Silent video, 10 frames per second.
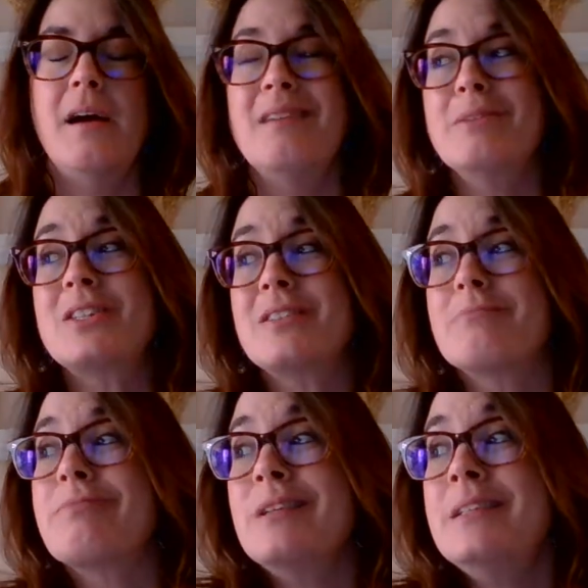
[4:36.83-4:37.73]
which
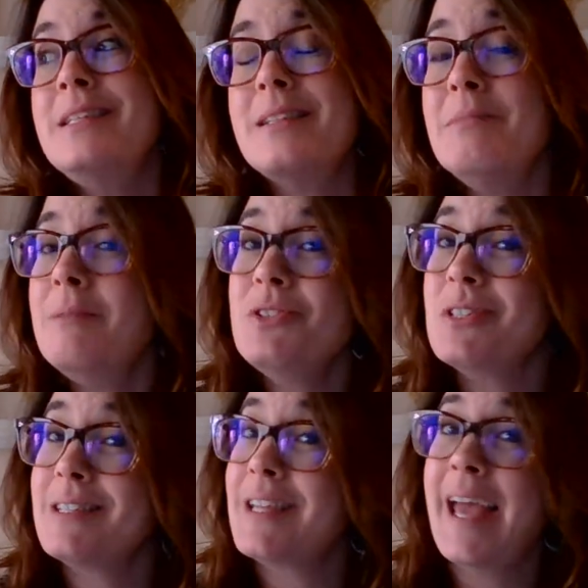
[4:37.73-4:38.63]
really sometimes
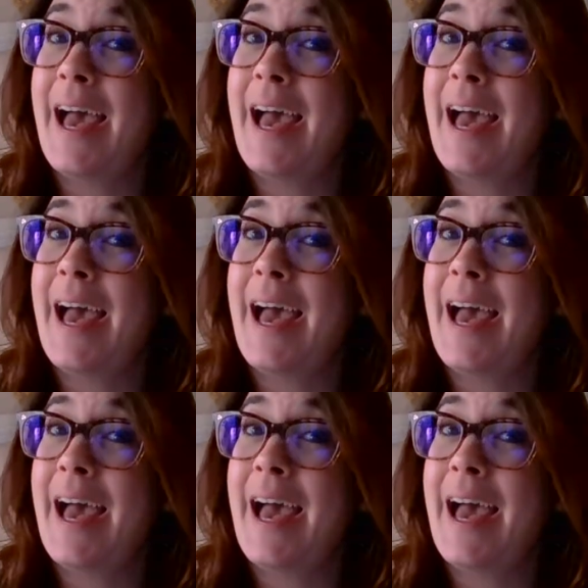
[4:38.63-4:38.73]
just doesn't